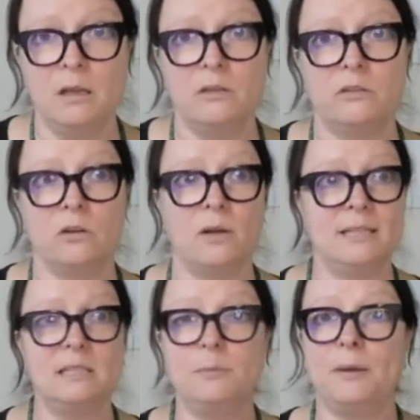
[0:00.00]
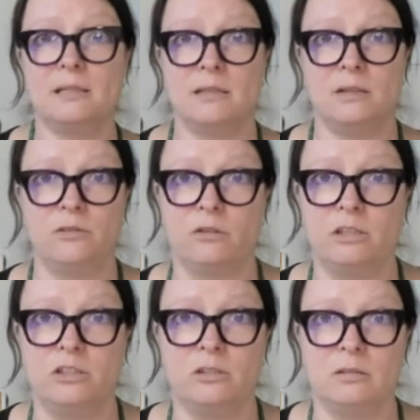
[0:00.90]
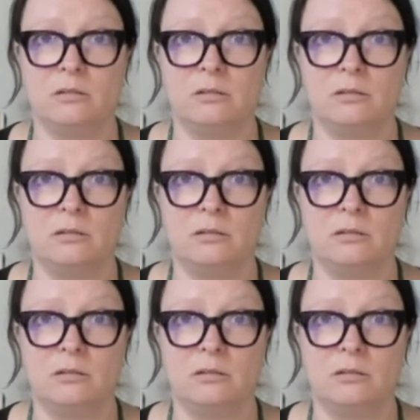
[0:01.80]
So I did a past life regression.